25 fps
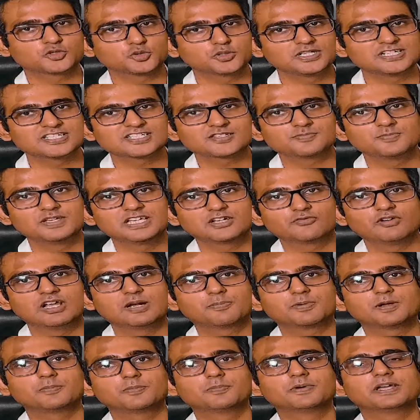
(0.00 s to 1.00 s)
students make
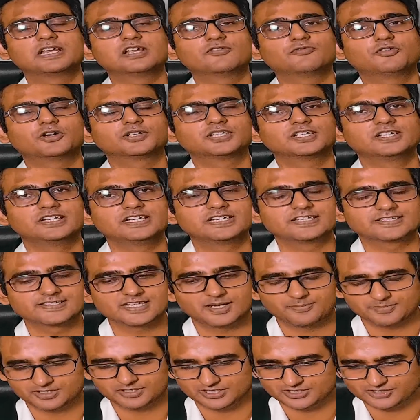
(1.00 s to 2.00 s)
while preparing for the NEET
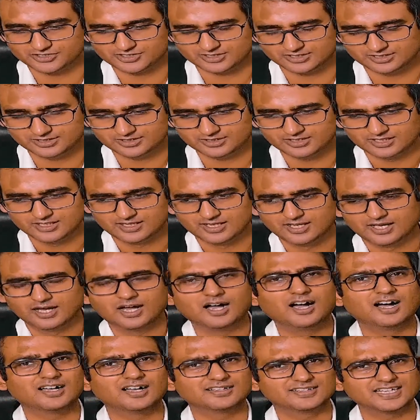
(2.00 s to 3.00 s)
examination
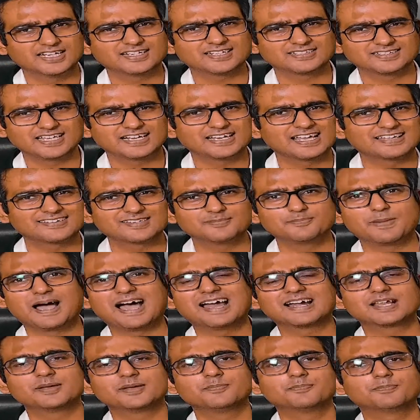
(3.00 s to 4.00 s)
uh, that, that has a
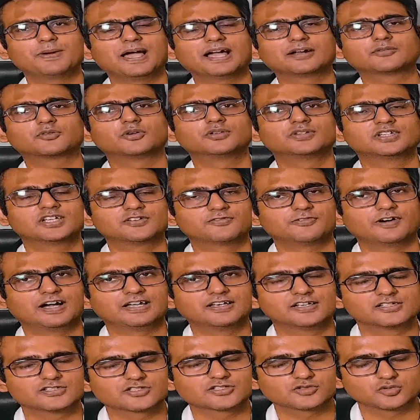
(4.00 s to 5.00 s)
bad impact on their
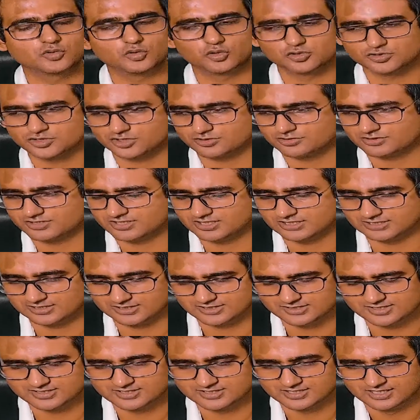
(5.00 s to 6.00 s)
final scores or
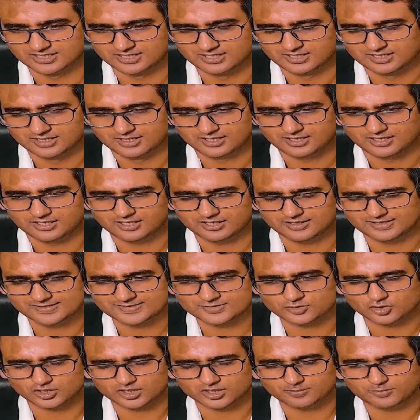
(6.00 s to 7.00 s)
results? Uh,
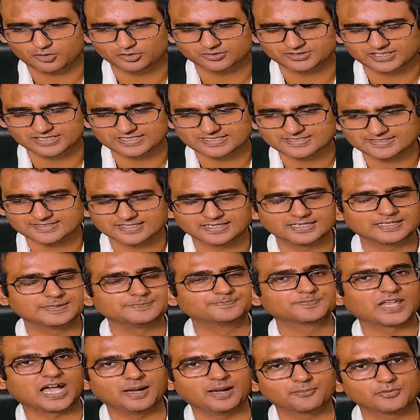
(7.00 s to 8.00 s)
let's talk about this.
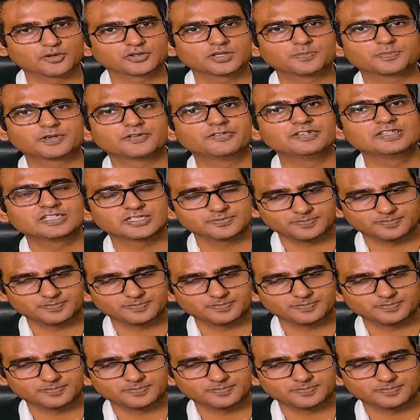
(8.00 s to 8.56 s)
Uh, I'm Doctor Praveen